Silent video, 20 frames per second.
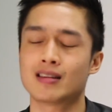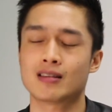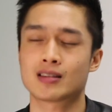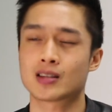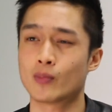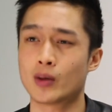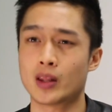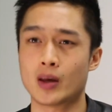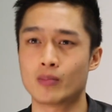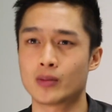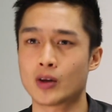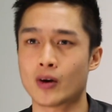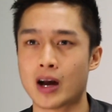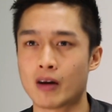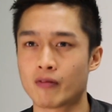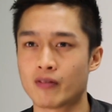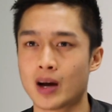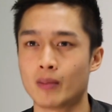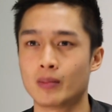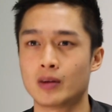some of them don't
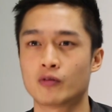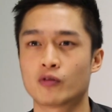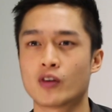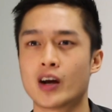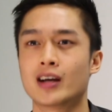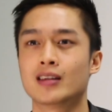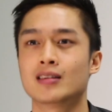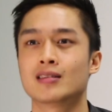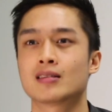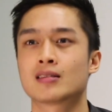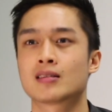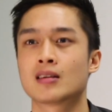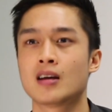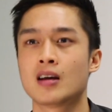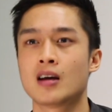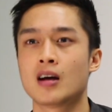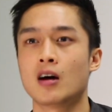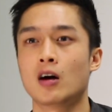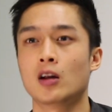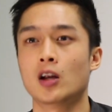have family and friends.
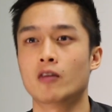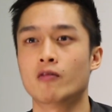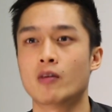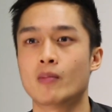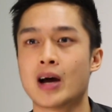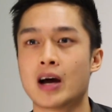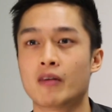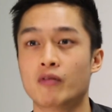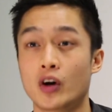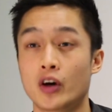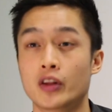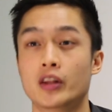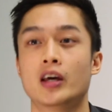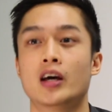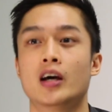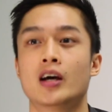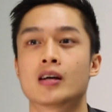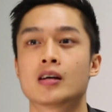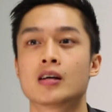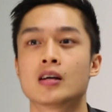A lot of them have
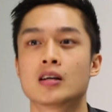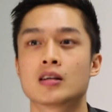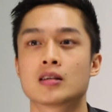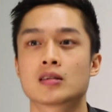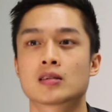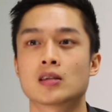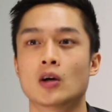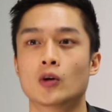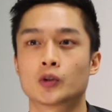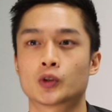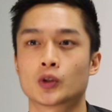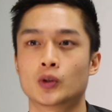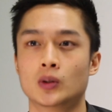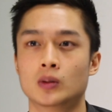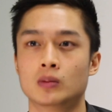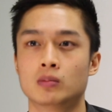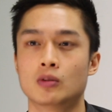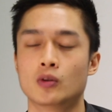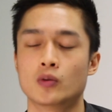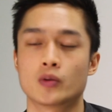other
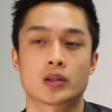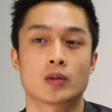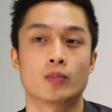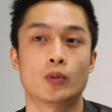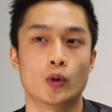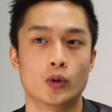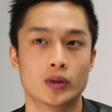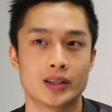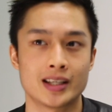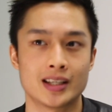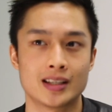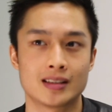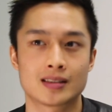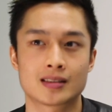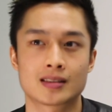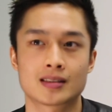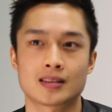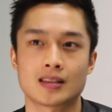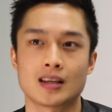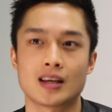social or support
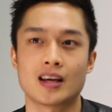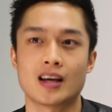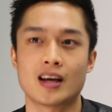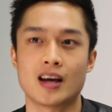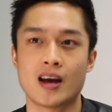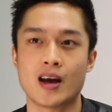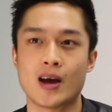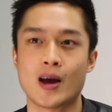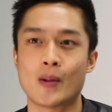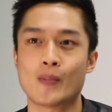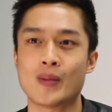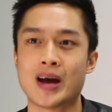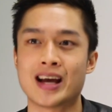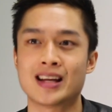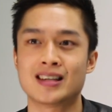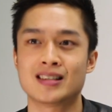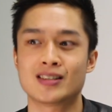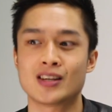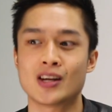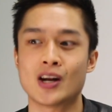needs, so
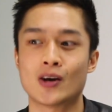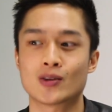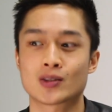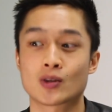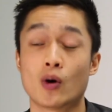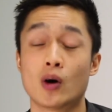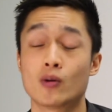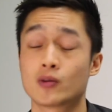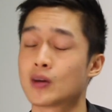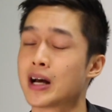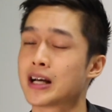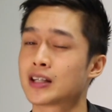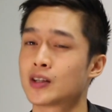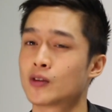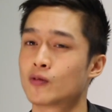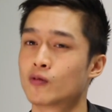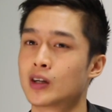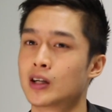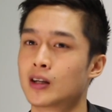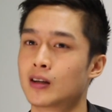I was
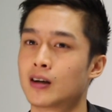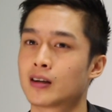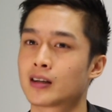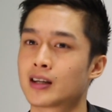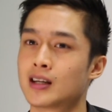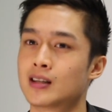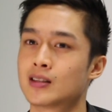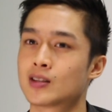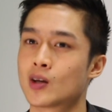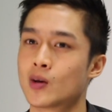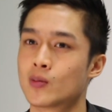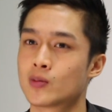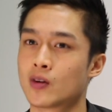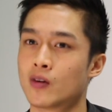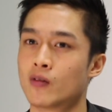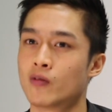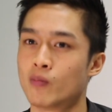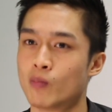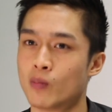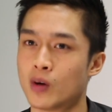actually really lucky in terms
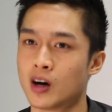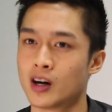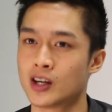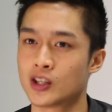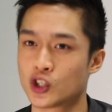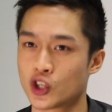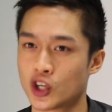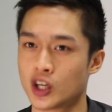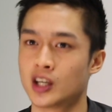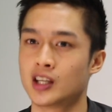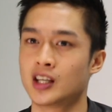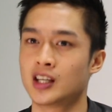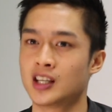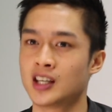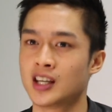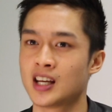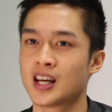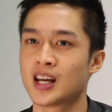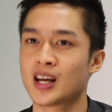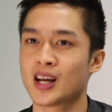of my
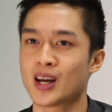journey